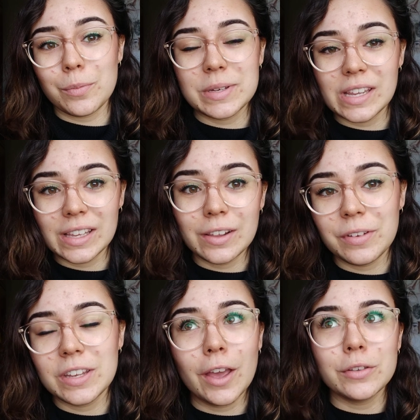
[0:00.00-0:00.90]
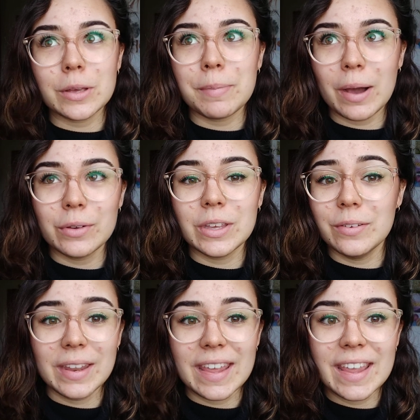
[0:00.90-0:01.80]
particular videos about
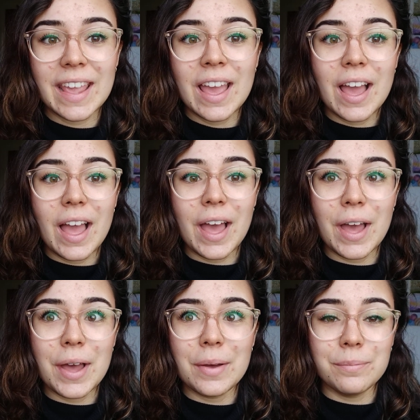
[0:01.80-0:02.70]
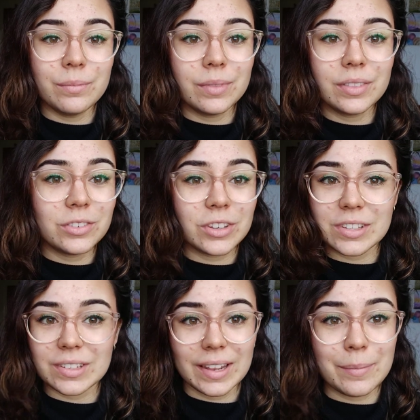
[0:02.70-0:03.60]
uni. Um,
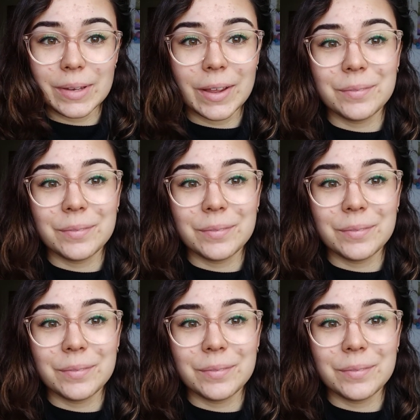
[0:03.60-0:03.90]
just let me know.